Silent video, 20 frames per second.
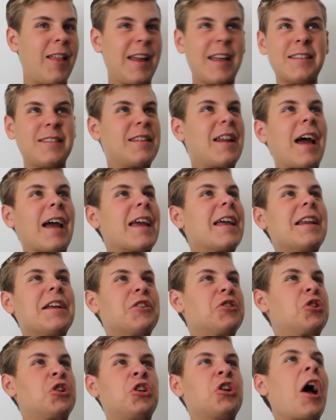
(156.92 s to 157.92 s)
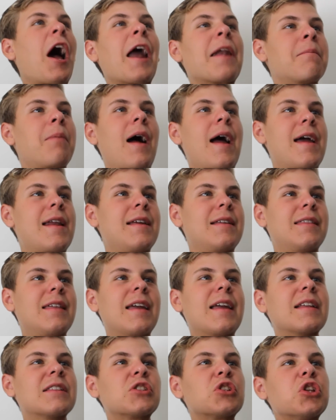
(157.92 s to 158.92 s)
Like, it's not getting shot by
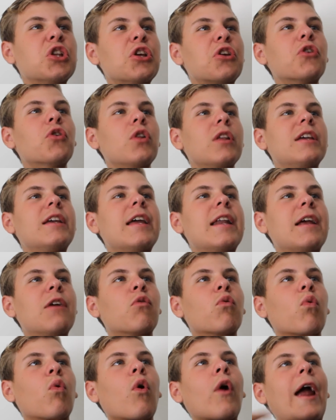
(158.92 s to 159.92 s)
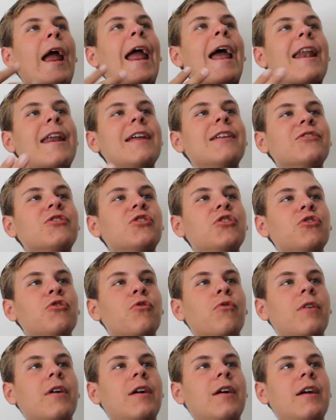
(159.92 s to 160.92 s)
anything, it's literally getting ran
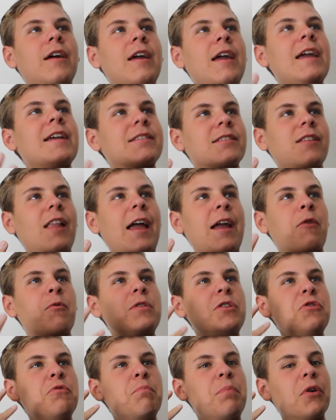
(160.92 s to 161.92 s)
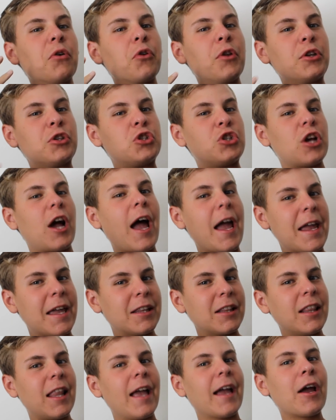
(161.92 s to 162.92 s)
into. It's like when you build a
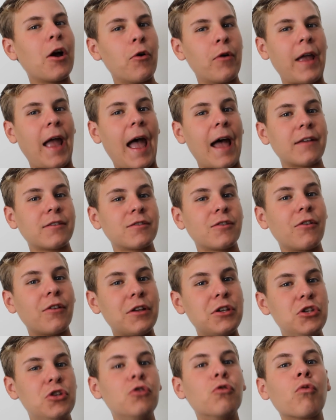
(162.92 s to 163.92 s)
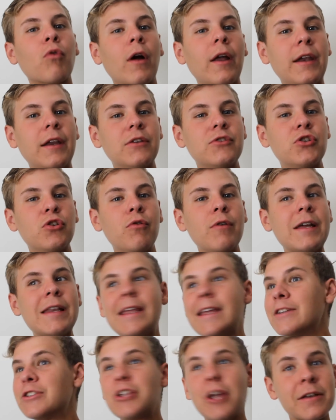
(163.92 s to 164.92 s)
giant Lego castle and you run into it,
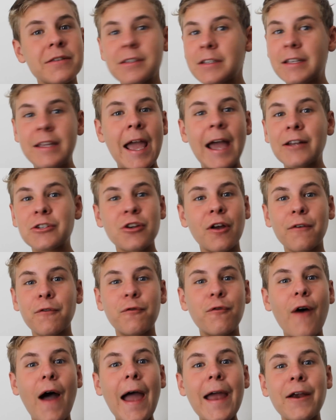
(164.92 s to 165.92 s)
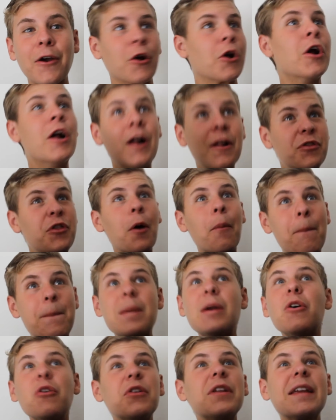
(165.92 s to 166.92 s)
it doesn't catch on fire. The
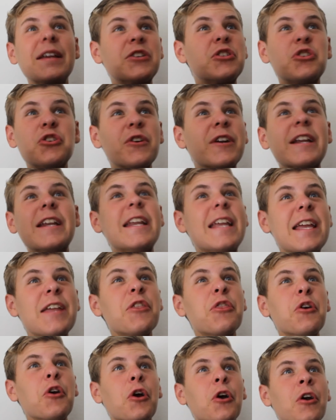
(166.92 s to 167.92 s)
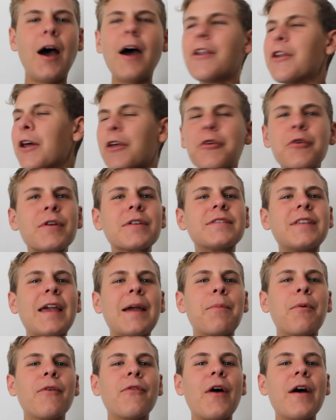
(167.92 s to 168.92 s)
building shouldn't either. Another
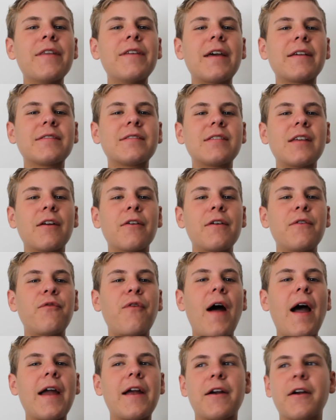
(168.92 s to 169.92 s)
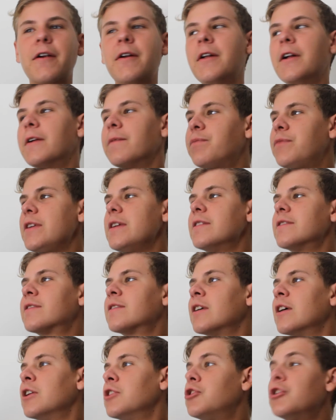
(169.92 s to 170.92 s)
example of unnecessary fire.
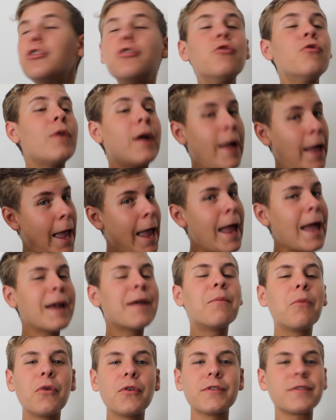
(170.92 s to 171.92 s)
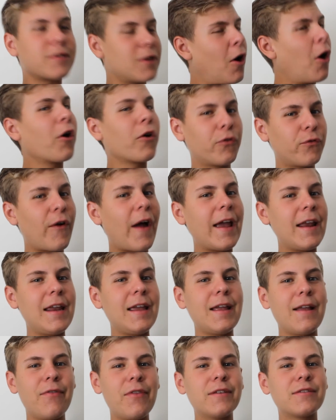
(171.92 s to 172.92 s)
These 2 animals are
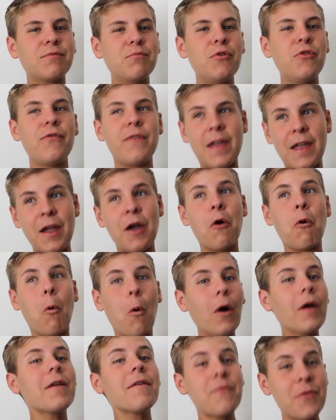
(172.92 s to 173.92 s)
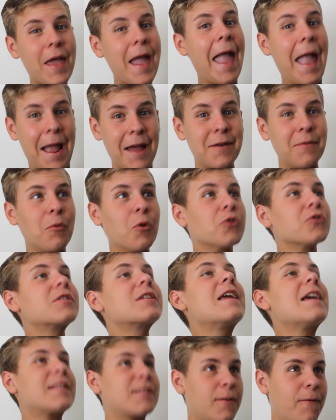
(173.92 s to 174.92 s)
fighting in this movie. One of the animals
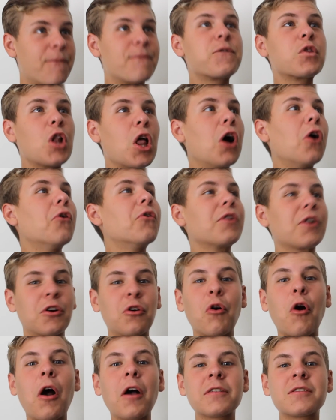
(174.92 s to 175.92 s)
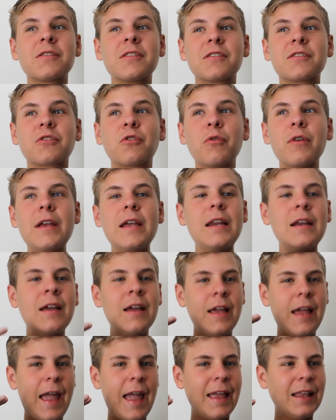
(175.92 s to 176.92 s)
gets flown across the screen
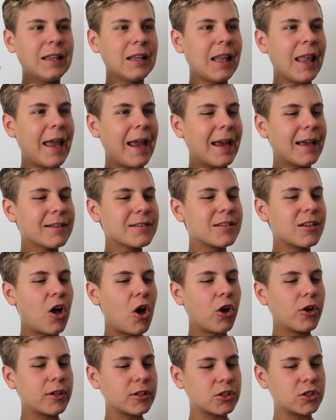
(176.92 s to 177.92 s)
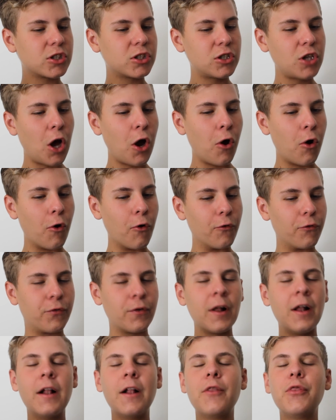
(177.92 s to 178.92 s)
and lands on a stove.
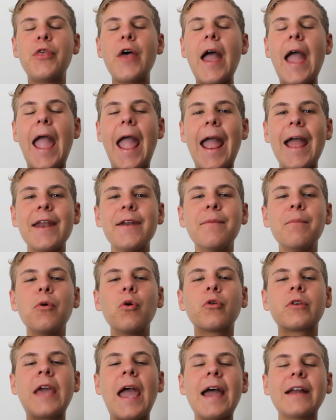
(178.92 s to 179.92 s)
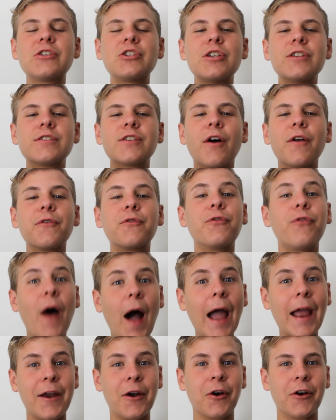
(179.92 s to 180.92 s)
The animal catches on
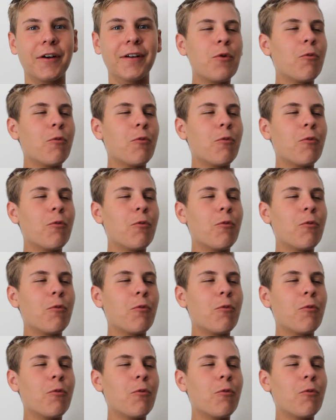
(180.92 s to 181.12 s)
fire.